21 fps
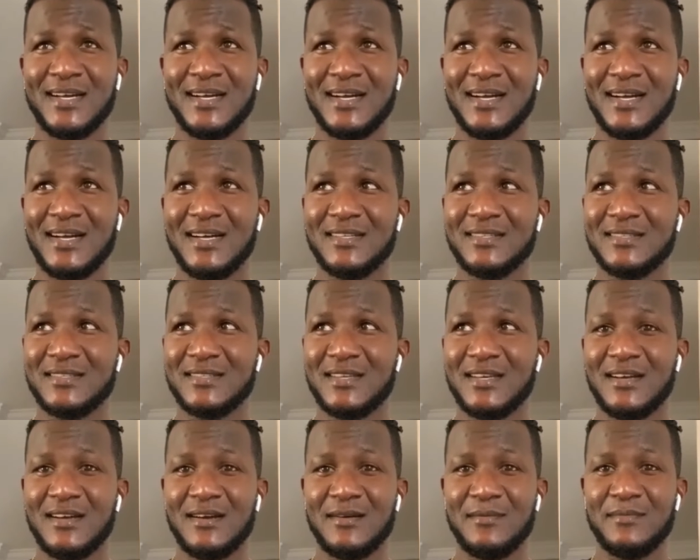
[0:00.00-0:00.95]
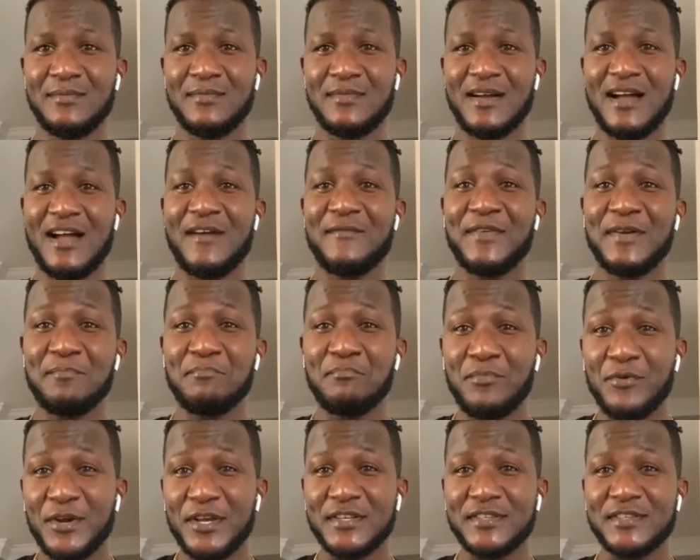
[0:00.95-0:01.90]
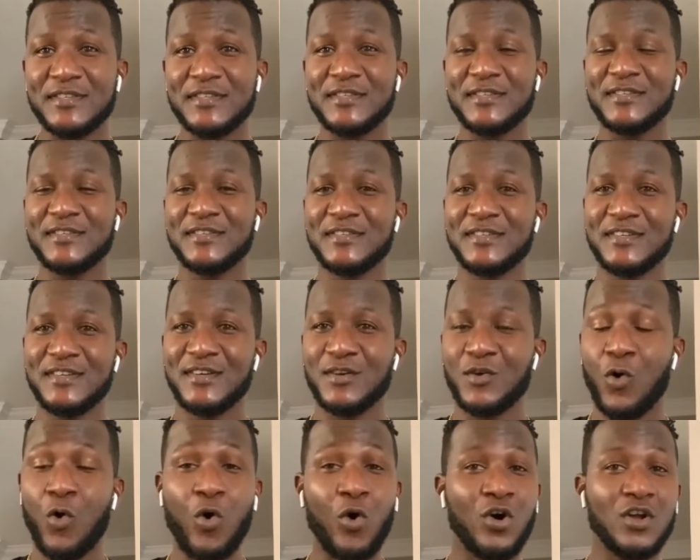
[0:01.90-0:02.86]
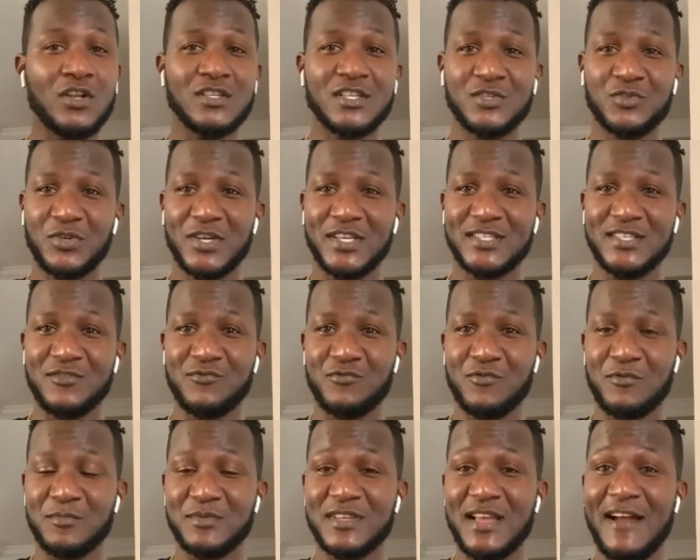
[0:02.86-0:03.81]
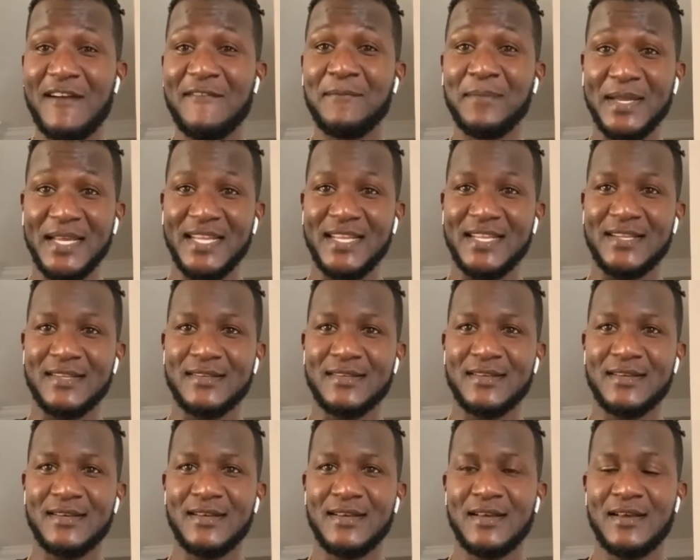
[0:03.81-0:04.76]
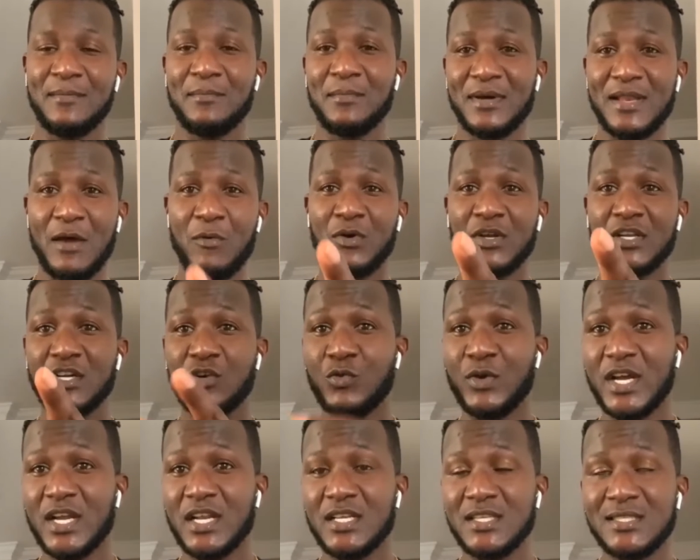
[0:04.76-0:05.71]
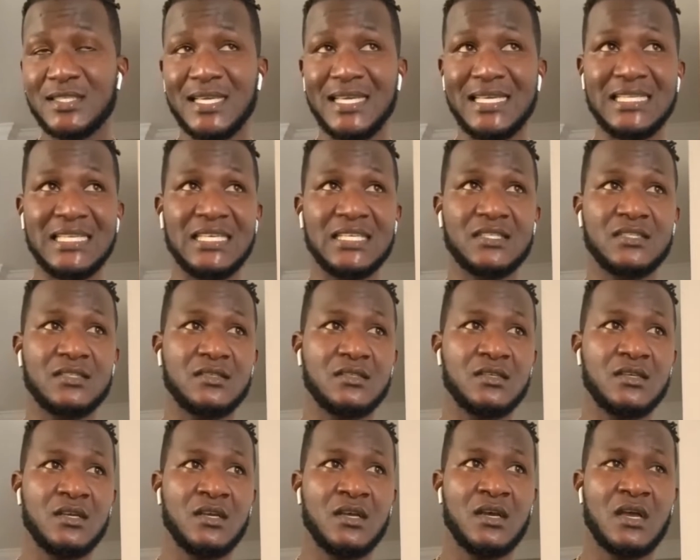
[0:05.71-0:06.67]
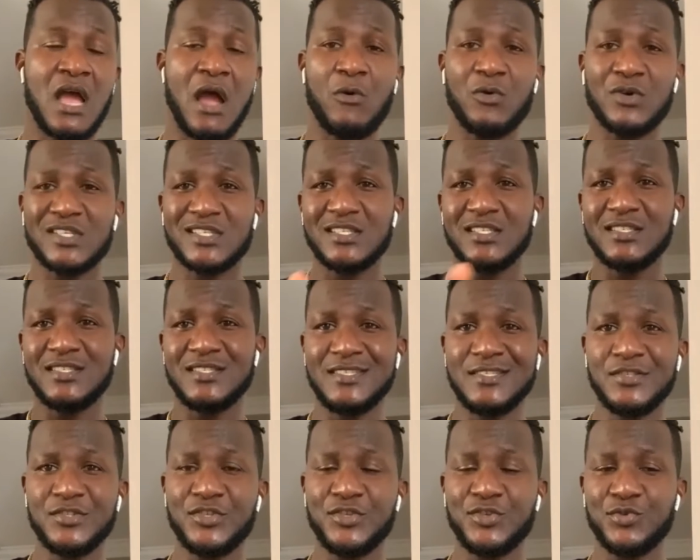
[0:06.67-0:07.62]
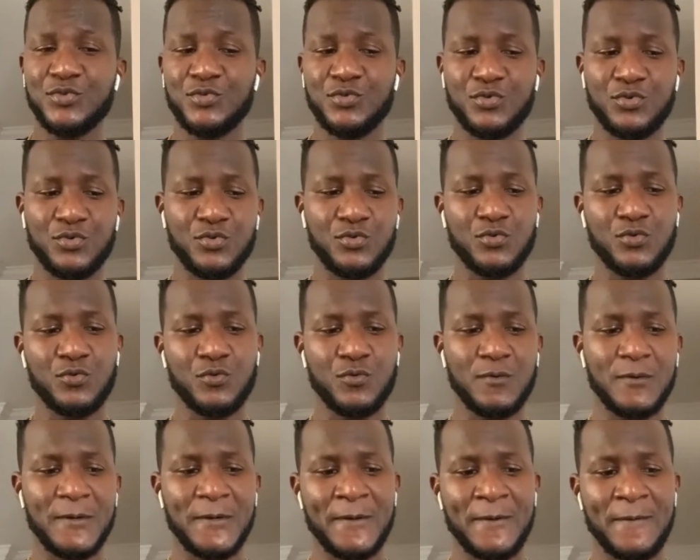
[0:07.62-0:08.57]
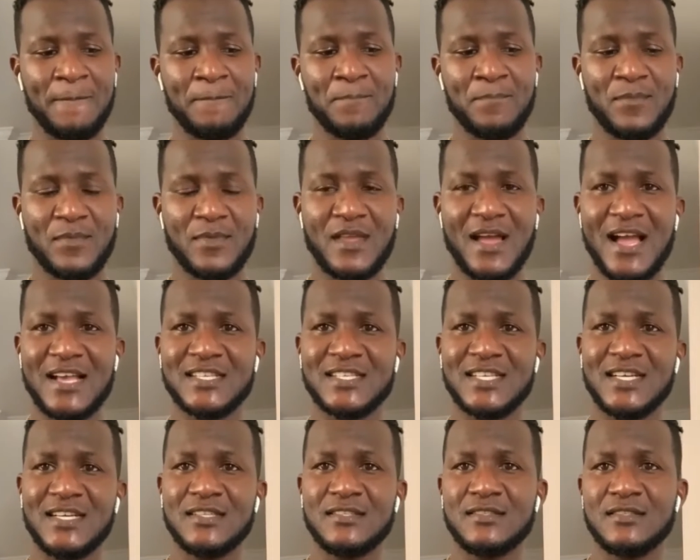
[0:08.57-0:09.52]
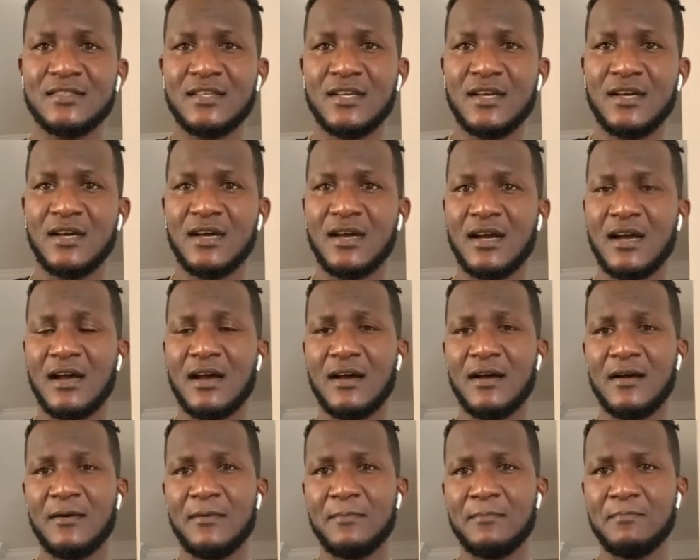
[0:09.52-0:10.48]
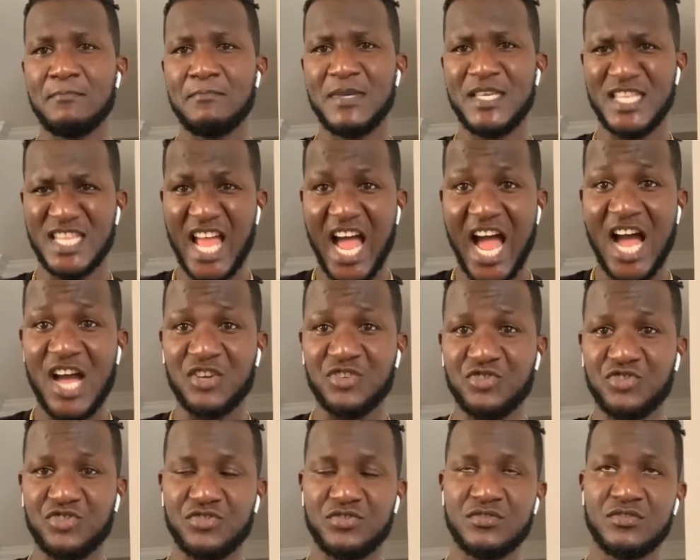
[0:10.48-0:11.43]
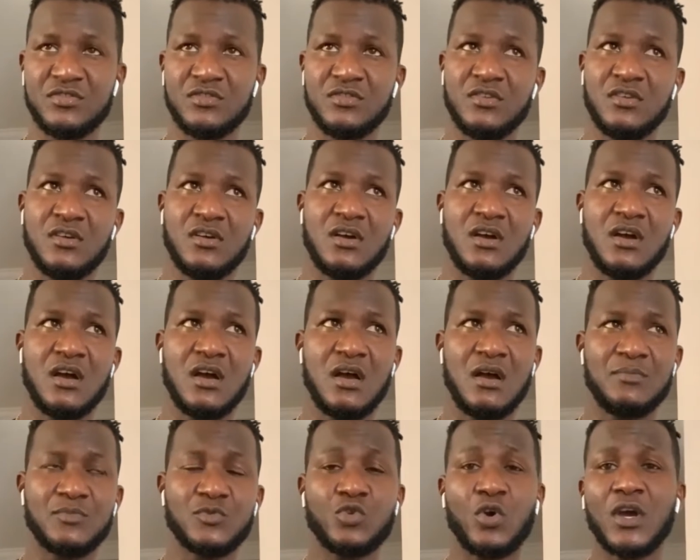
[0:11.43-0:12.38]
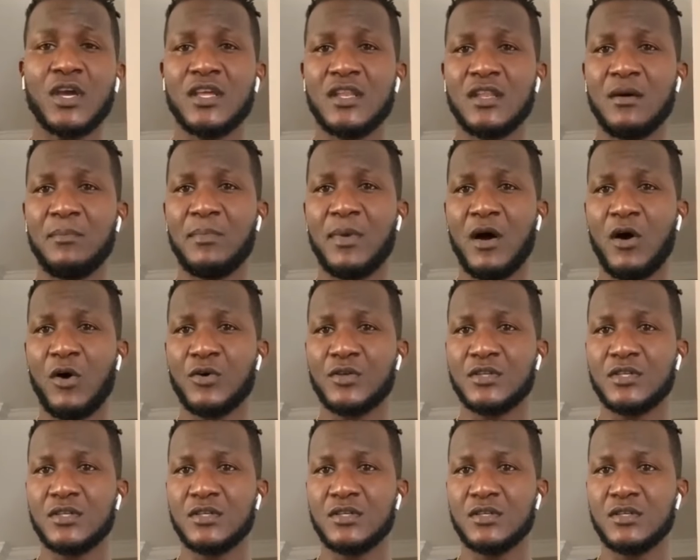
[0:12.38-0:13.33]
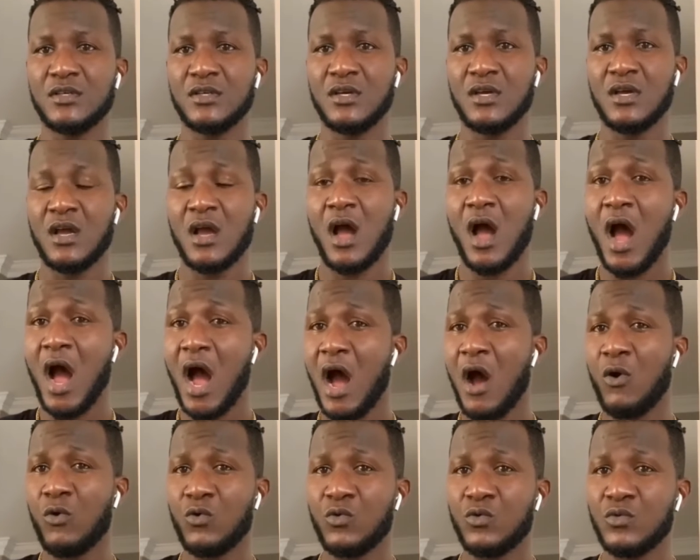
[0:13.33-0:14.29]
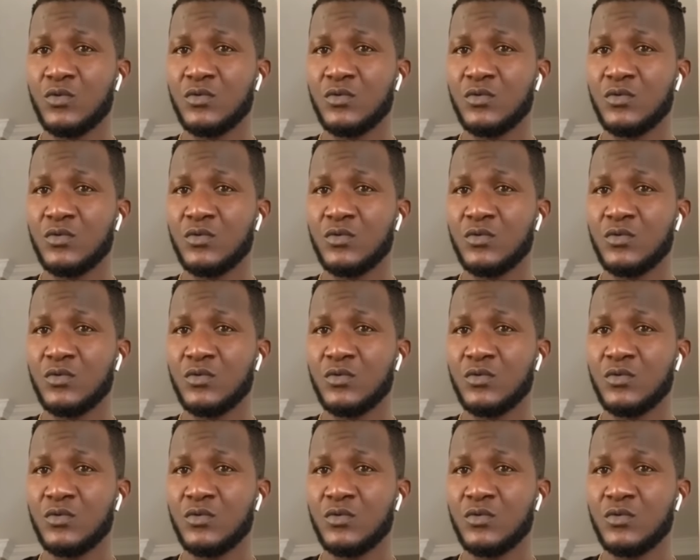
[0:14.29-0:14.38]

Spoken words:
I've embraced all the dressing rooms that I've played in. But I want to quickly say this. I was listening to Hassan Minaj talking about how